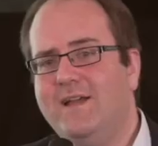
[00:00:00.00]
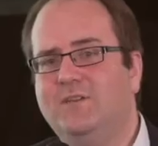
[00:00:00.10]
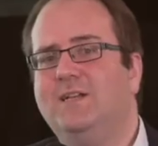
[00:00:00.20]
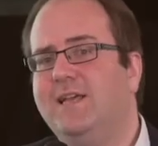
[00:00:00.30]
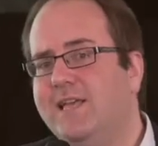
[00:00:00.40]

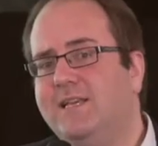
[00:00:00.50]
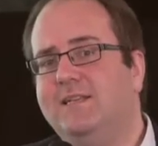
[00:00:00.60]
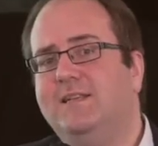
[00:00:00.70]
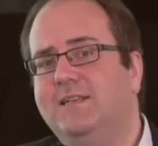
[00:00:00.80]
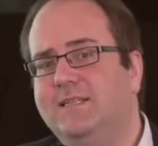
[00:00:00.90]
actually
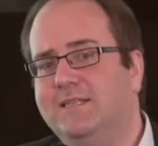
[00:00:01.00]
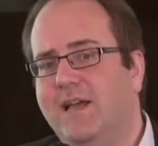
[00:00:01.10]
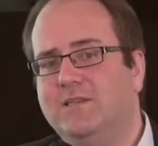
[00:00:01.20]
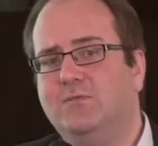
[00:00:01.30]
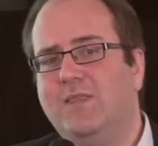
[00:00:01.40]

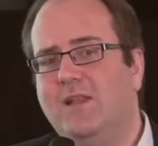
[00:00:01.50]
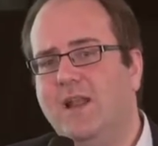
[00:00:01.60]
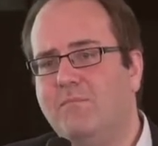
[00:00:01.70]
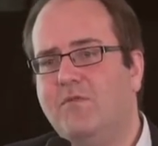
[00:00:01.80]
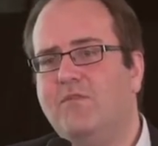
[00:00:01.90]
discuss with a
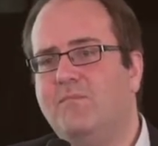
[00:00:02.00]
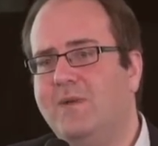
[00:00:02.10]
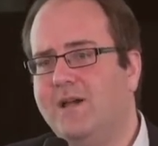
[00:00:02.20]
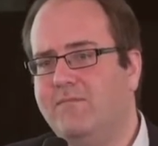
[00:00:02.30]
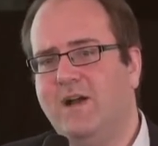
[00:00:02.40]
number of
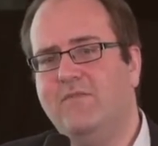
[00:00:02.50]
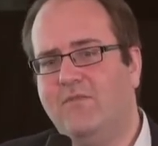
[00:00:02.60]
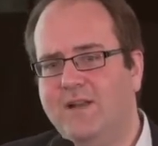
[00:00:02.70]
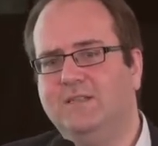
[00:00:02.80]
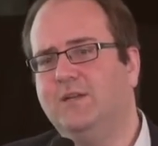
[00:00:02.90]
my
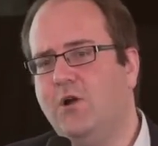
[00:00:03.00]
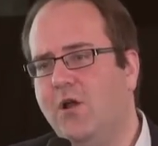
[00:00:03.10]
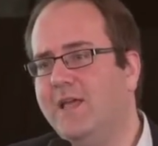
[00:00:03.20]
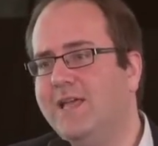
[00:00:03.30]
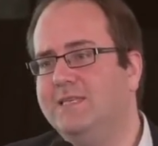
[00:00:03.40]
friends and
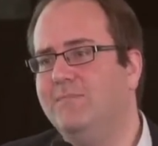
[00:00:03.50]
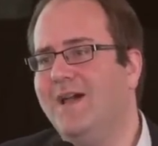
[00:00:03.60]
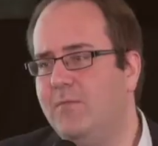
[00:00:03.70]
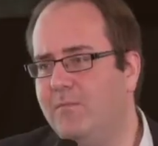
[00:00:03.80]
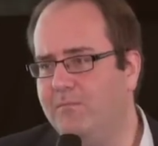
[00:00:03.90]
colleagues
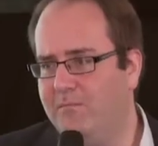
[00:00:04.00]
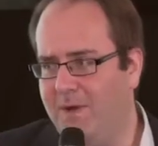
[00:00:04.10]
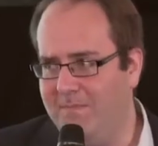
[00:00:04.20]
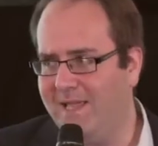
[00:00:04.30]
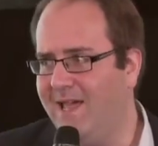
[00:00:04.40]
about
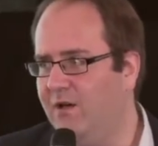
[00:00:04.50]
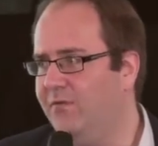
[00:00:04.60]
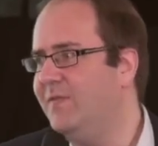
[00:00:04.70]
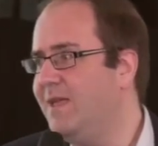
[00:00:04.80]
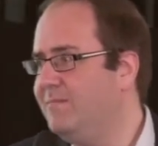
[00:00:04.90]
public
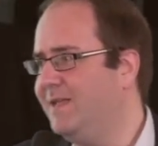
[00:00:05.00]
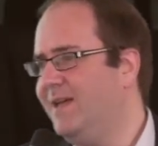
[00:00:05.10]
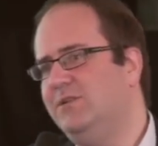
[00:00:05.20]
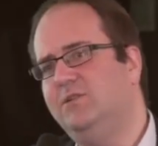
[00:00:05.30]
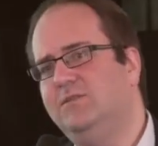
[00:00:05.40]
health and the
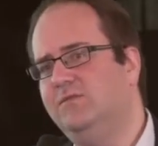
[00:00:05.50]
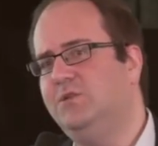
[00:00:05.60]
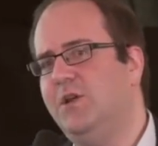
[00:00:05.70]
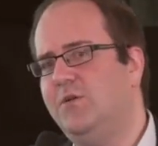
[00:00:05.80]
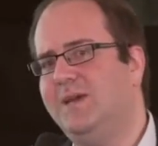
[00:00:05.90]
implications of
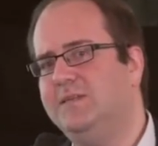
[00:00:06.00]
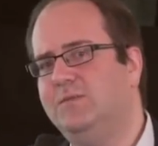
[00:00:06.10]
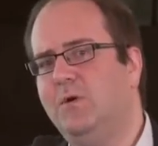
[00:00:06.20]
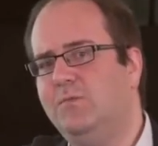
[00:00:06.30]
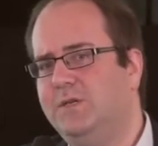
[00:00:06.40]
genomics
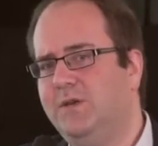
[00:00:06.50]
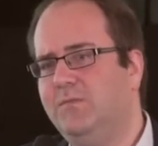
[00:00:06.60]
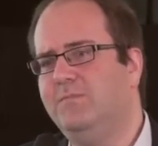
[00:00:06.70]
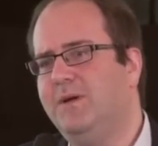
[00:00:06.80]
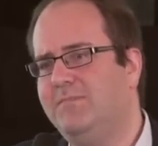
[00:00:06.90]
and what we're
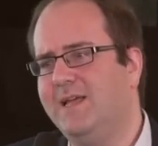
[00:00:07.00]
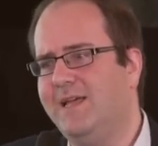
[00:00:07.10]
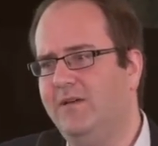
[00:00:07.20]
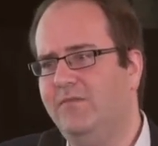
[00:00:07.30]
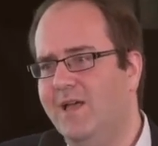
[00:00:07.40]
doing with public
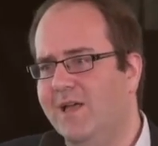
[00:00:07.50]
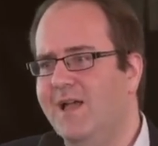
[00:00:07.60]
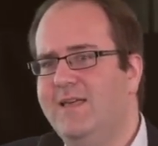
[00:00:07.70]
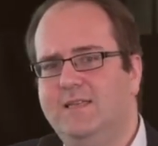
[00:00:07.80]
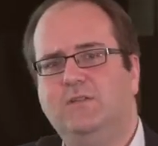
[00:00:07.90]
health,
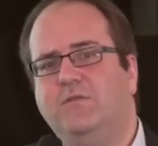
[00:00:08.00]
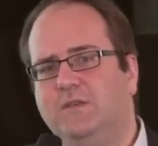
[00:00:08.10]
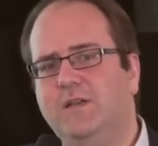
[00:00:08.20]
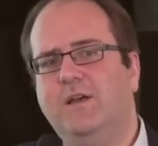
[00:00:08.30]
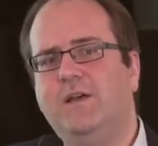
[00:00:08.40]
there's
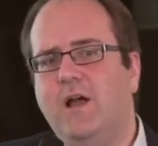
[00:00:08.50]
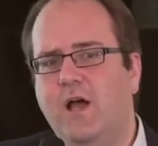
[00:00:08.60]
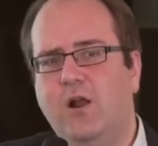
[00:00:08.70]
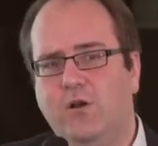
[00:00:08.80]
often a